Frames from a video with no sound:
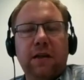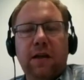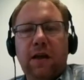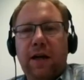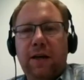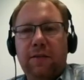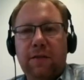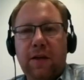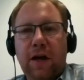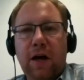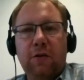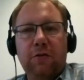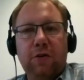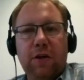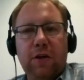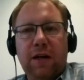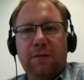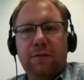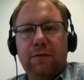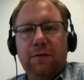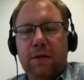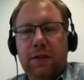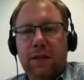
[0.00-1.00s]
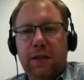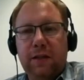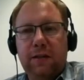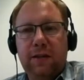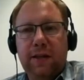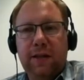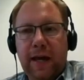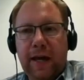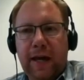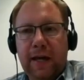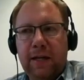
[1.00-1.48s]
And now you have
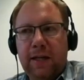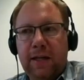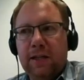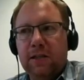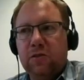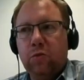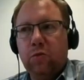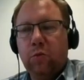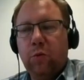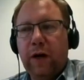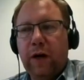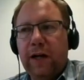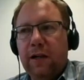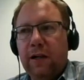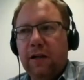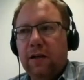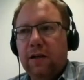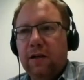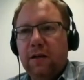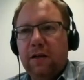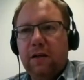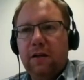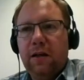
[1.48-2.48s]
the any as well,